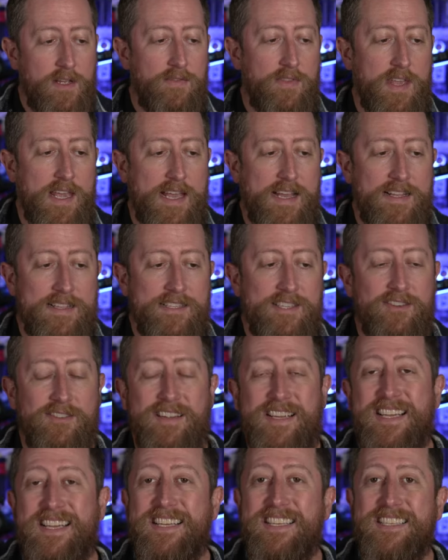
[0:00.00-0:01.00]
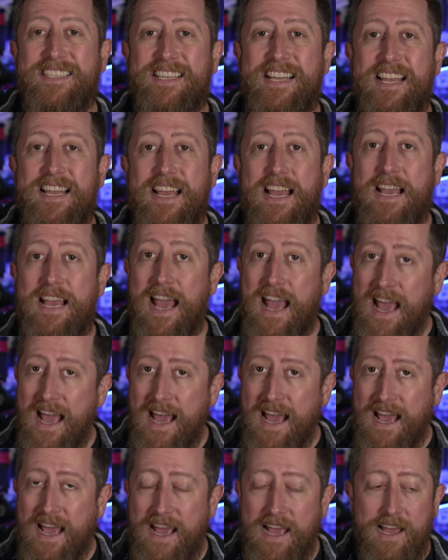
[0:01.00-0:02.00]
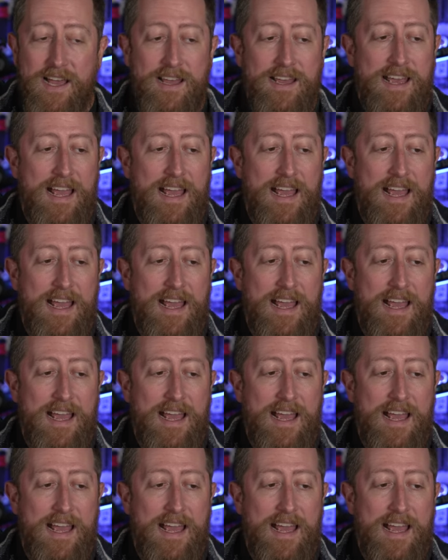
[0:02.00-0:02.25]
The answer is A,